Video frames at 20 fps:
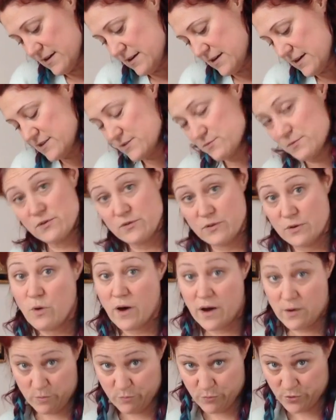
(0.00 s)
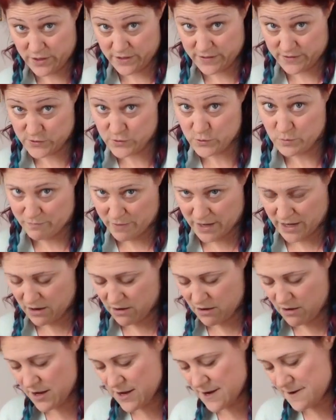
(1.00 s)
He's wondering why we're putting the suit back
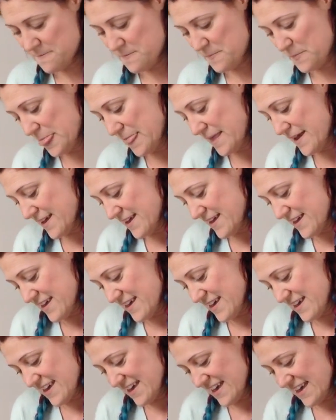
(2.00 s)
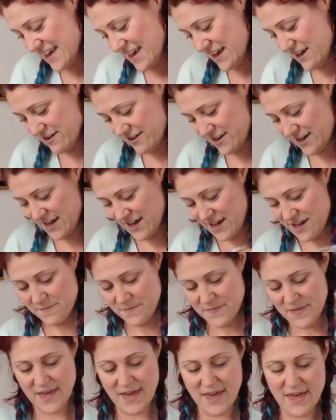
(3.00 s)
on. Okay,
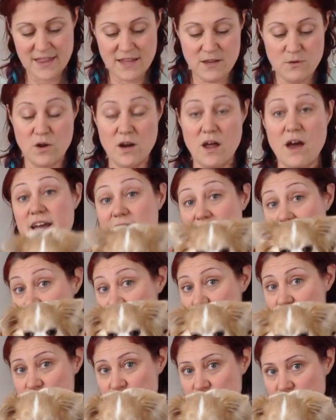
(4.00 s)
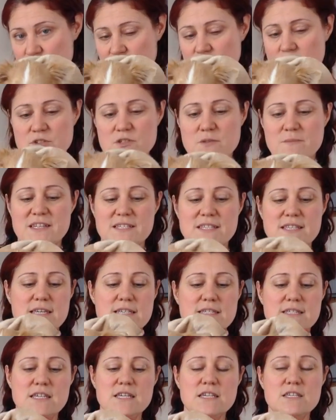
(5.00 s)
and then what I like to do to make
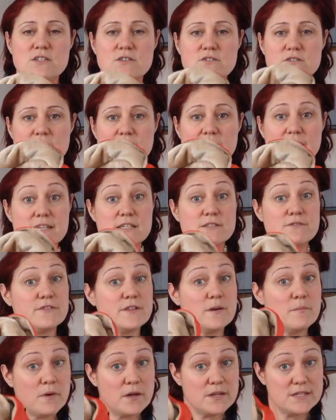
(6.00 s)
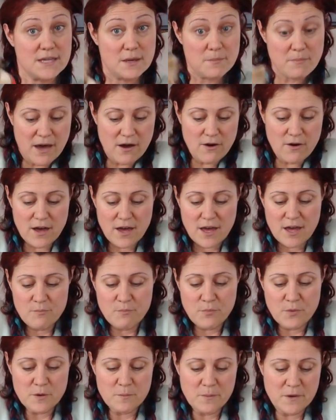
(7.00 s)
things easier is I like to flip Monty about
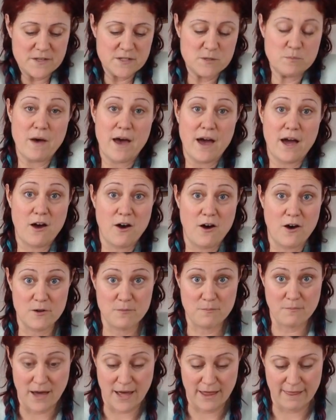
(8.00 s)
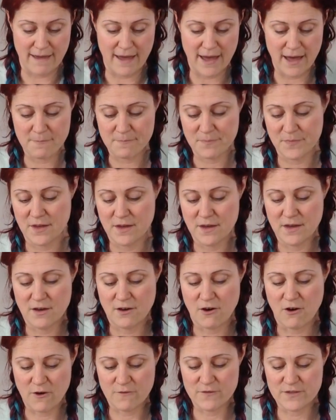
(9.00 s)
and put him on his back on my lap.
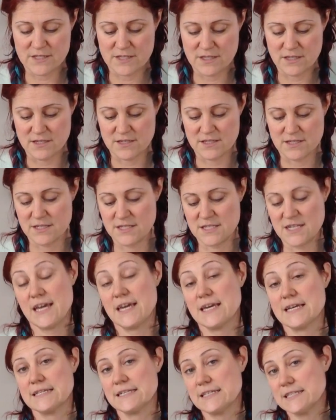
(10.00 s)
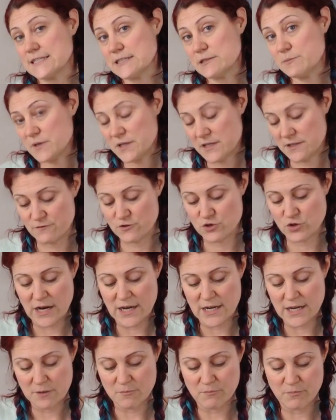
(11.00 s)
Obviously this has taken a little bit of
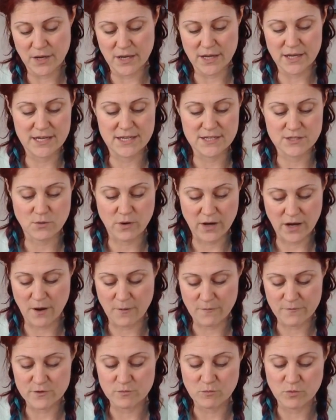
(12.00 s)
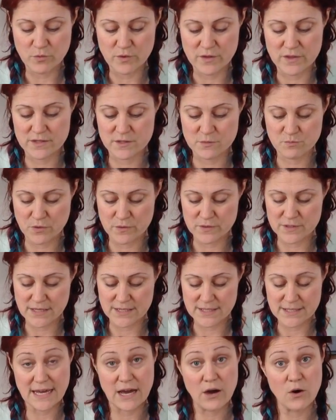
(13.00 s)
training, but he's quite comfortable with this
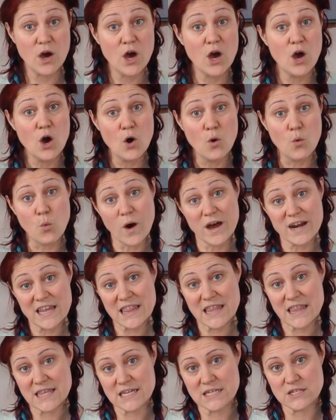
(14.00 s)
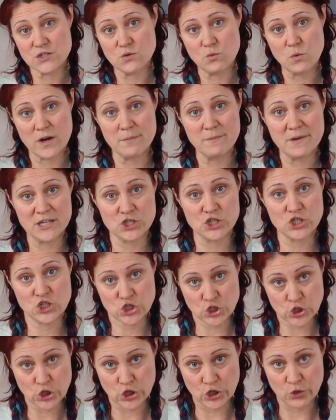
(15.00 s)
process now. One of the things you want to make
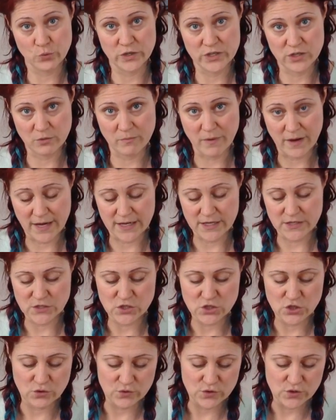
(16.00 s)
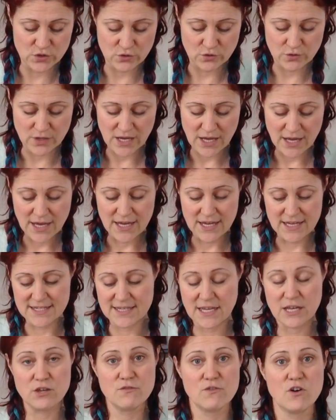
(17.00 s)
sure when you're buying a snowsuit is
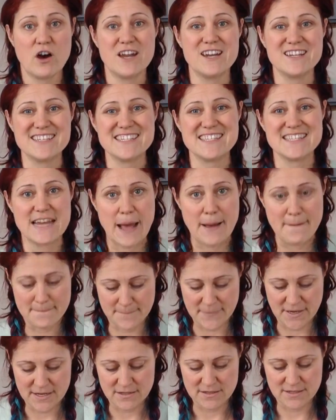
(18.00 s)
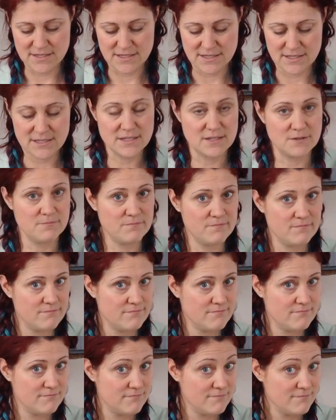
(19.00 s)
that you've got a snap button system
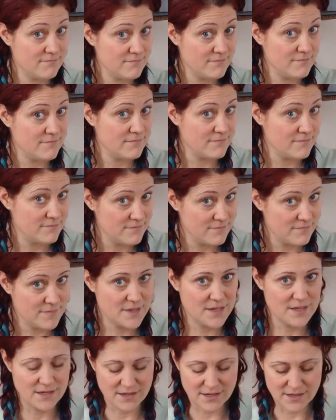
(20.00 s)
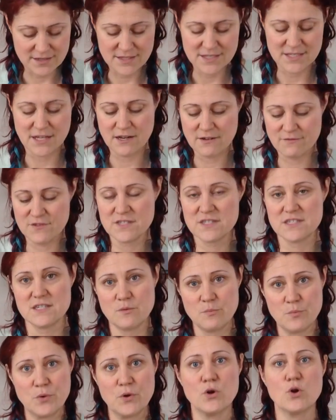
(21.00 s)
instead of a
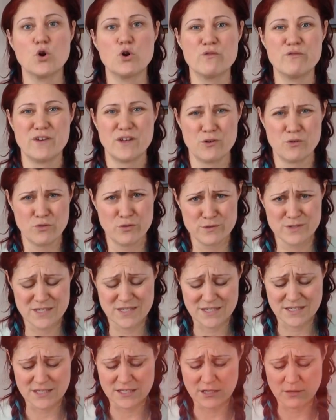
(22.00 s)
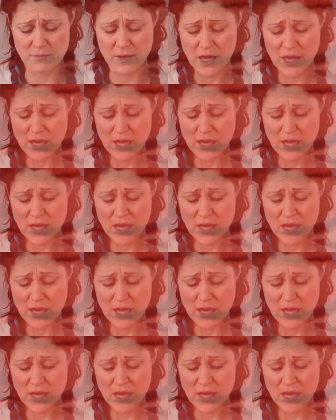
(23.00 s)
zipper or Velcro system.